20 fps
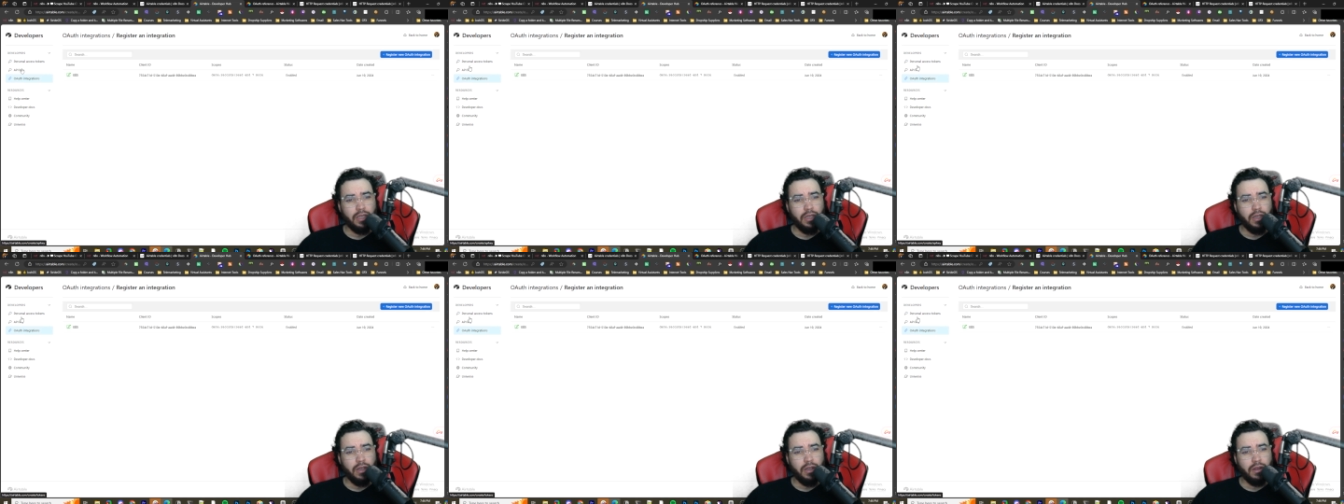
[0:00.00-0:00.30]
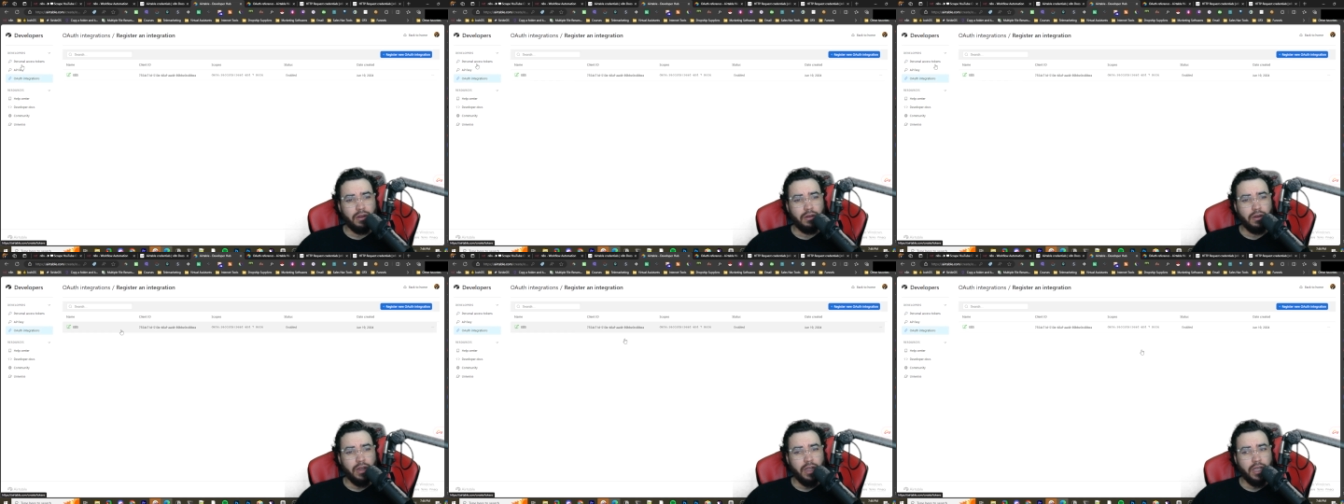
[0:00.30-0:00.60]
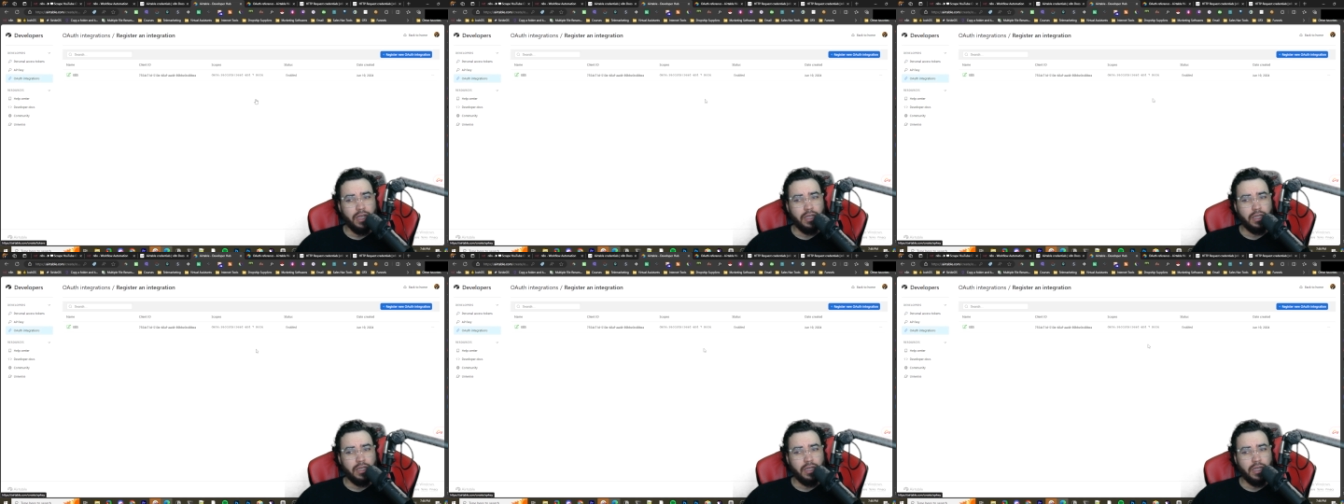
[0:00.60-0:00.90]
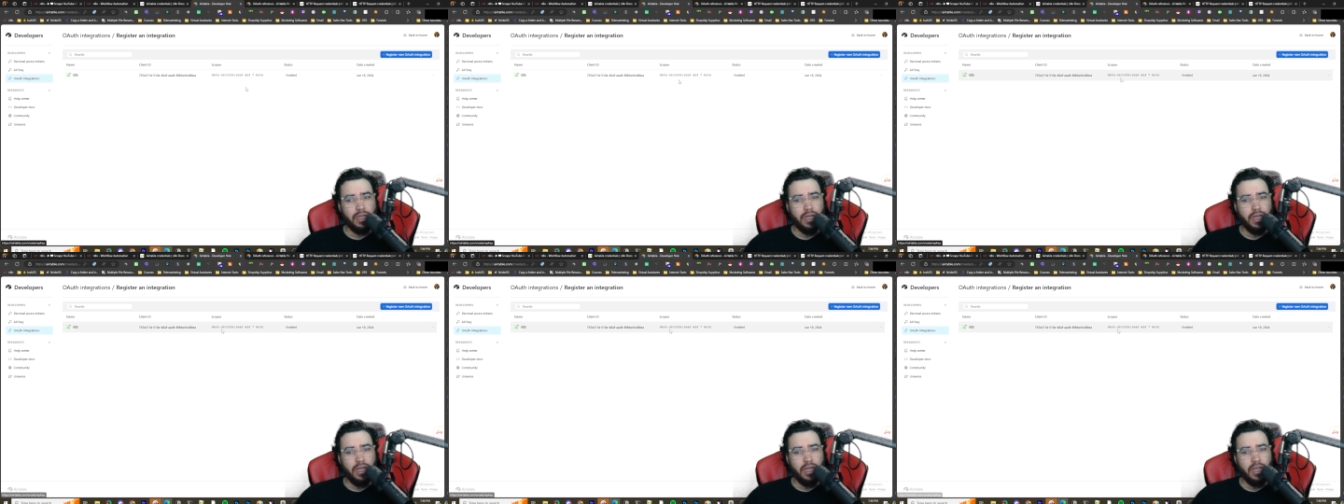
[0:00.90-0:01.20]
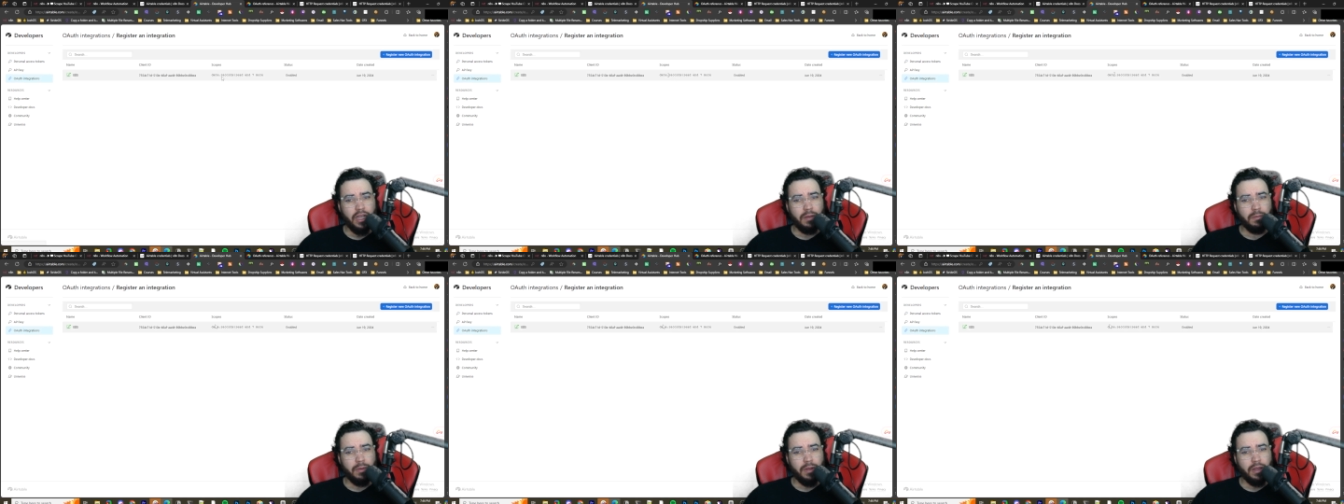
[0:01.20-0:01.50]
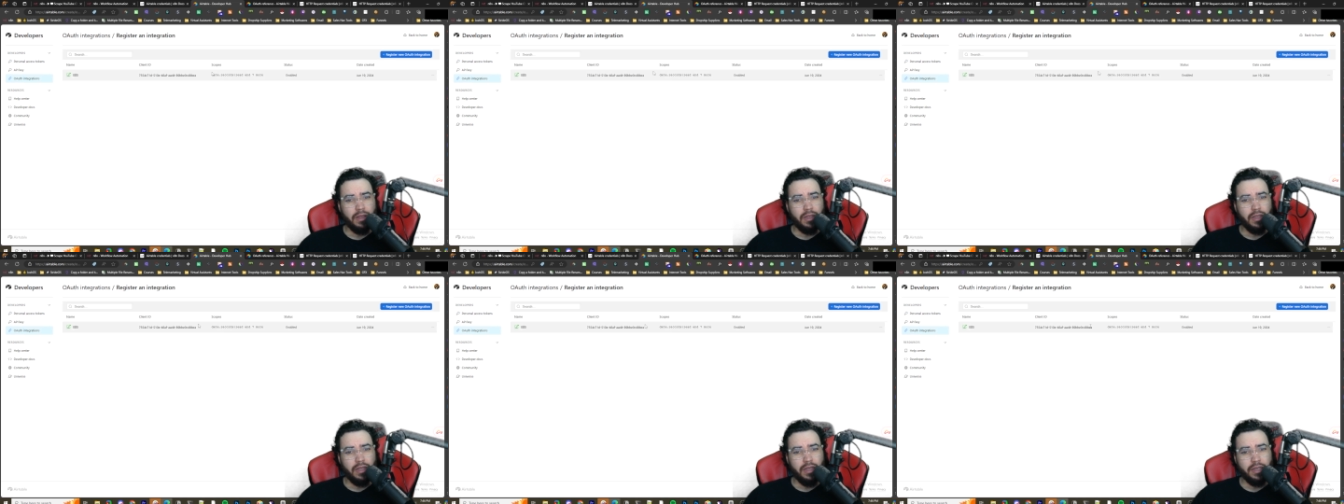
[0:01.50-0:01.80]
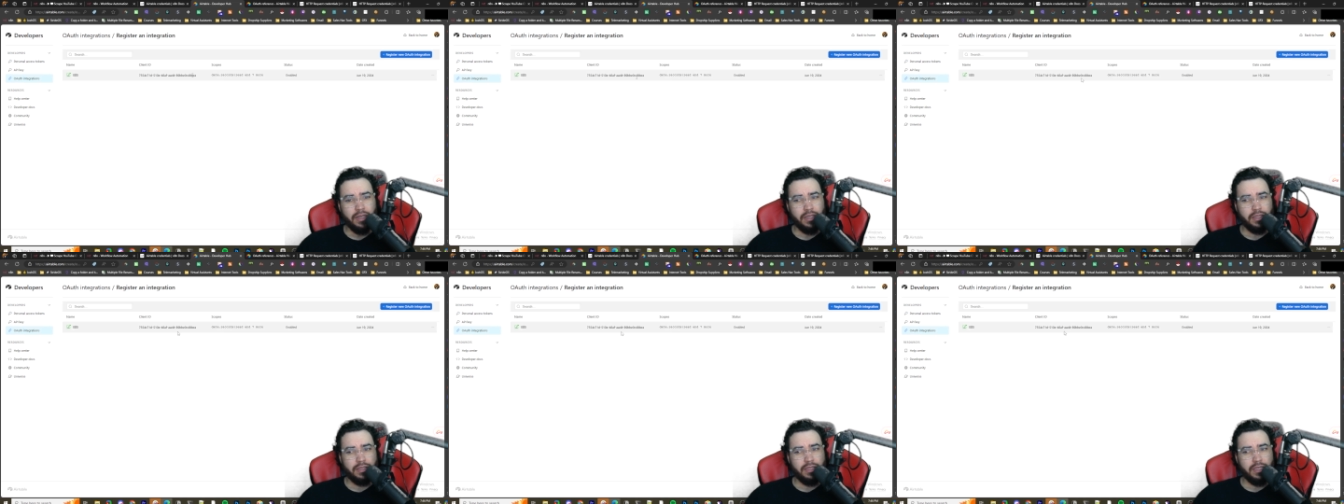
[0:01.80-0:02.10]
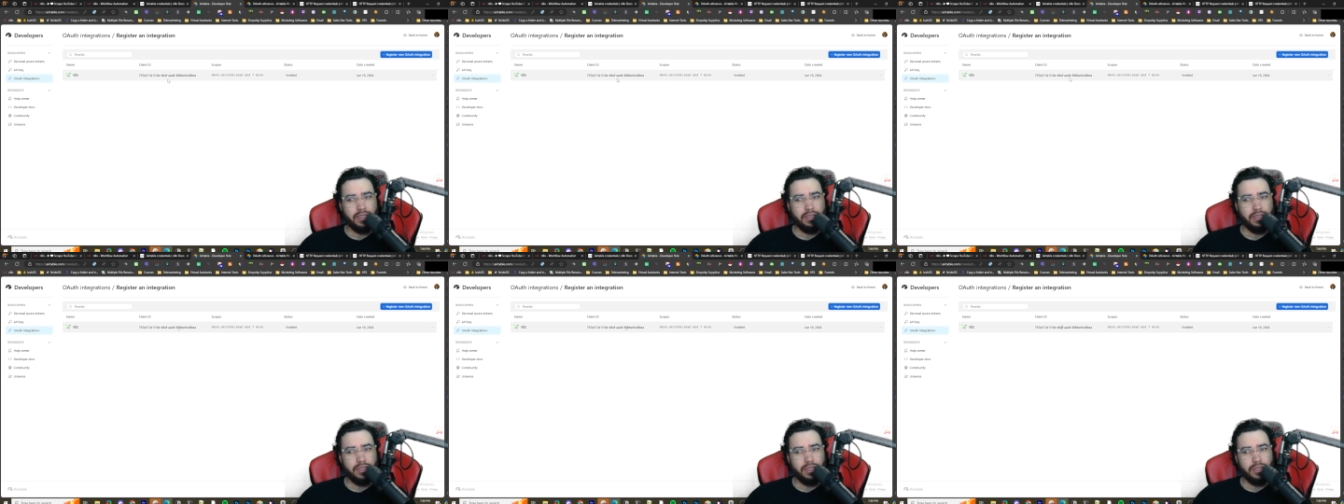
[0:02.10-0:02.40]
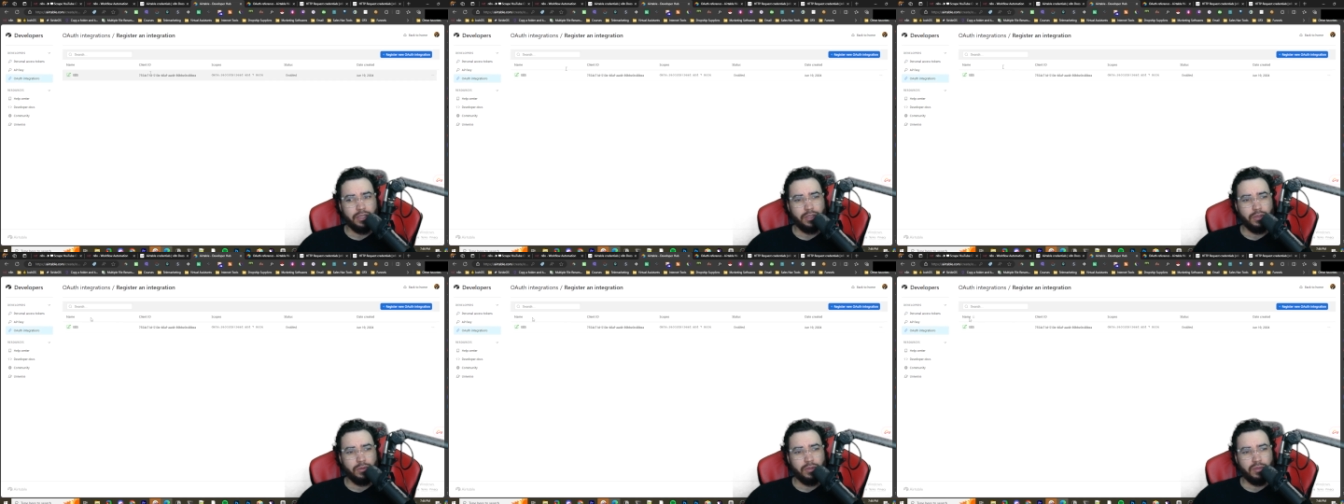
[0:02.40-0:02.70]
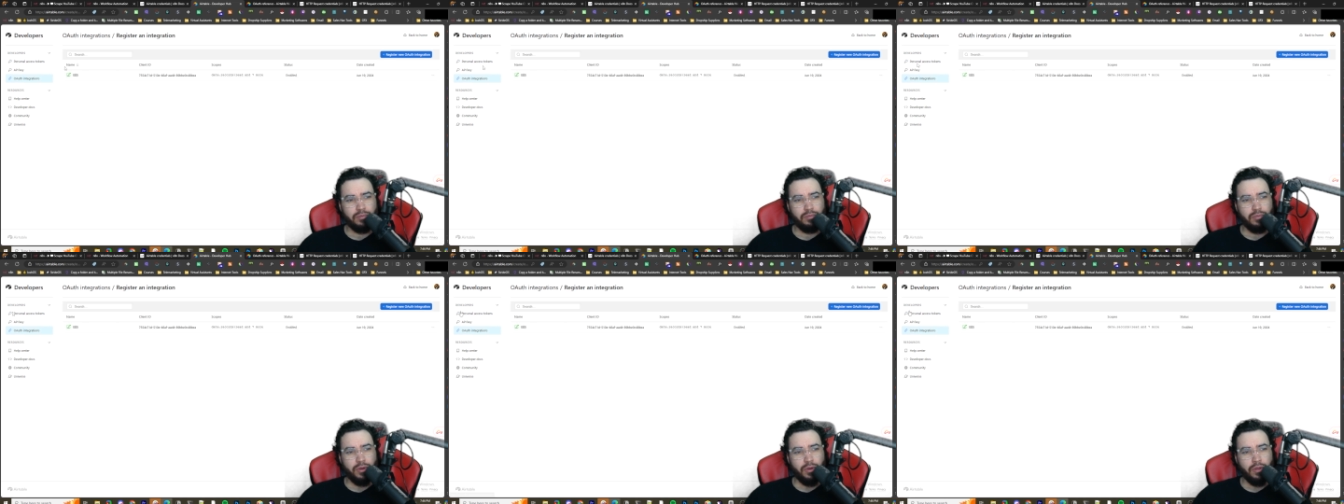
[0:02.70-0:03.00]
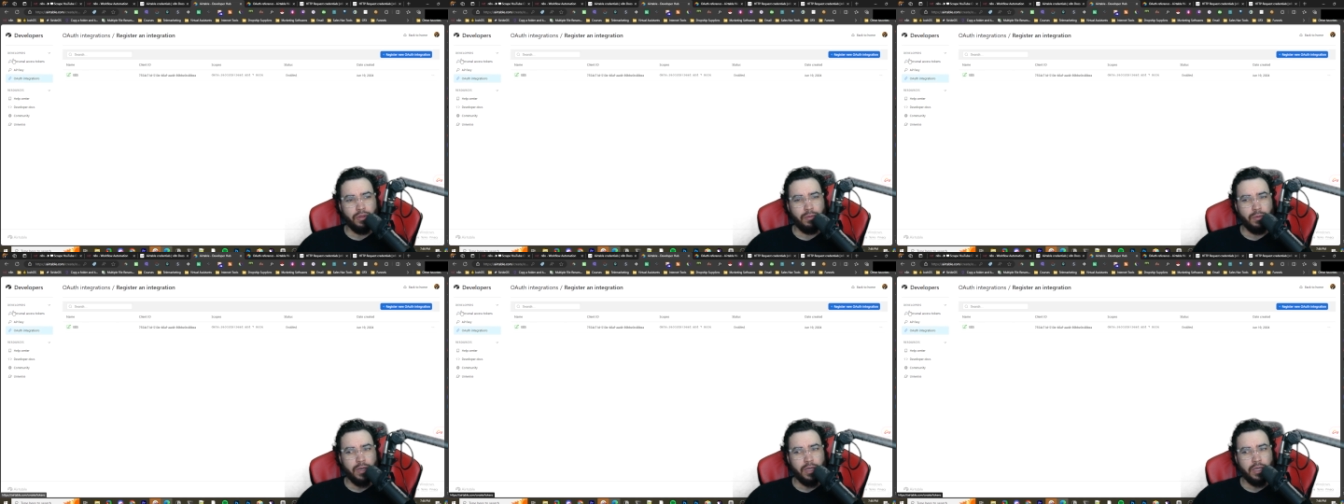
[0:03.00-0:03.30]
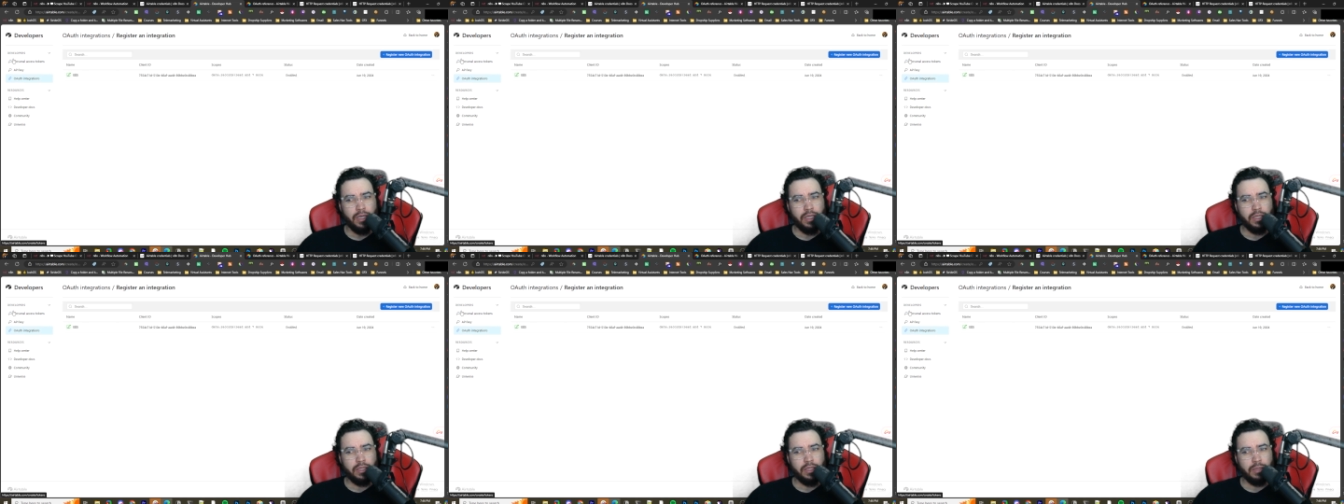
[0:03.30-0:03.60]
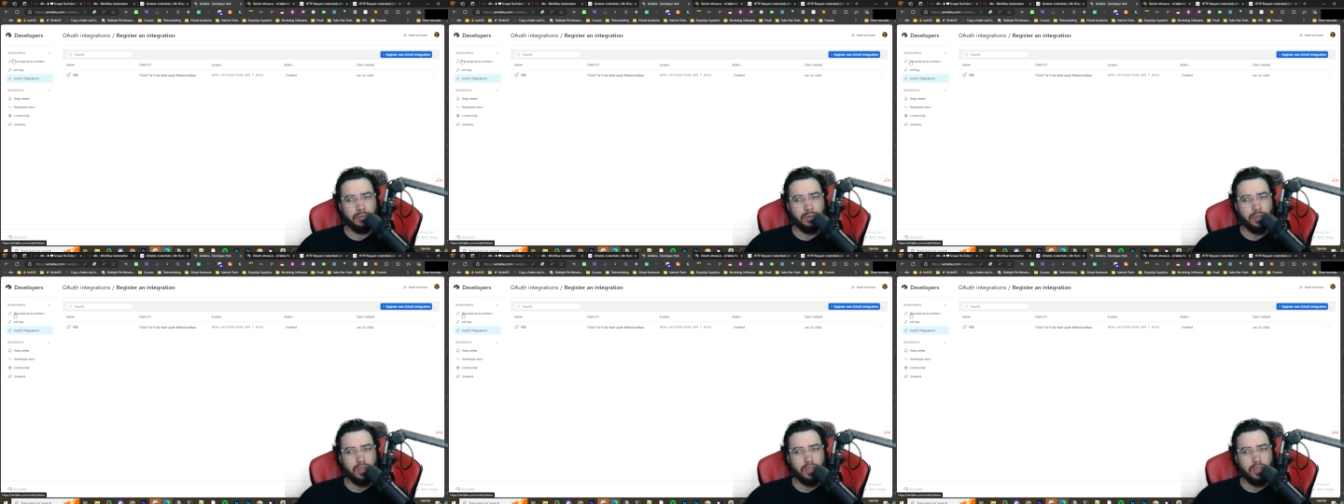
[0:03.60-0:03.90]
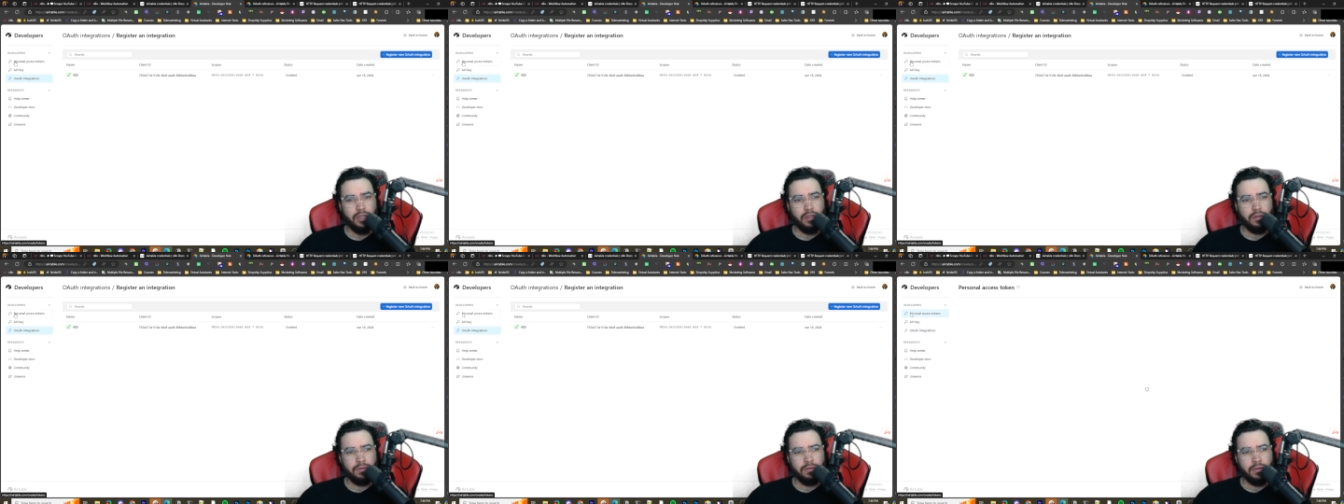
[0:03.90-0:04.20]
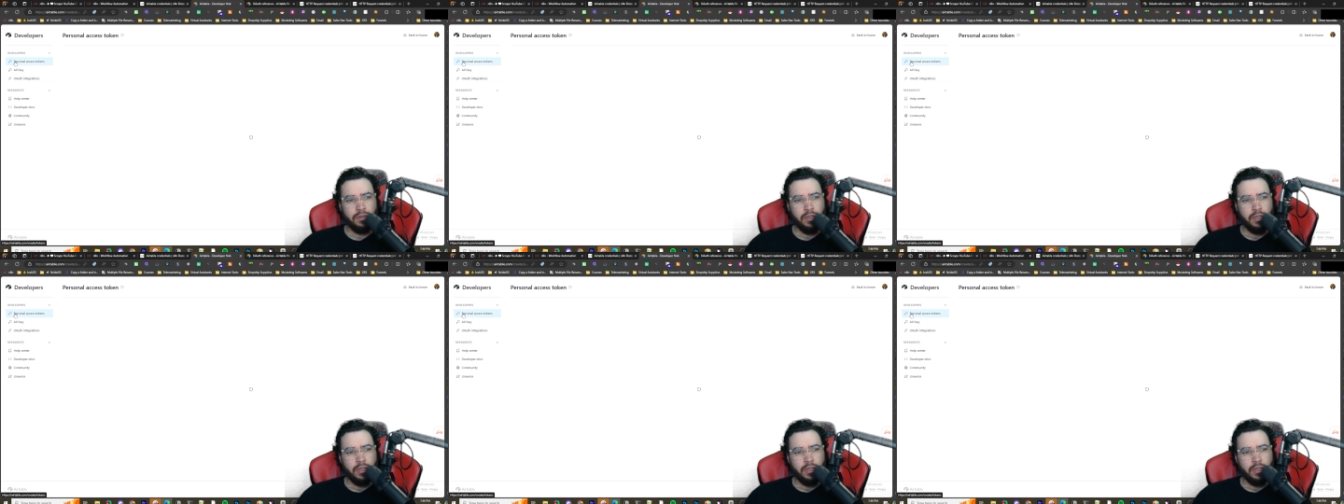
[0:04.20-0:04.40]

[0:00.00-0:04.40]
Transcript: All right. Um, I guess I did do it both ways, I believe.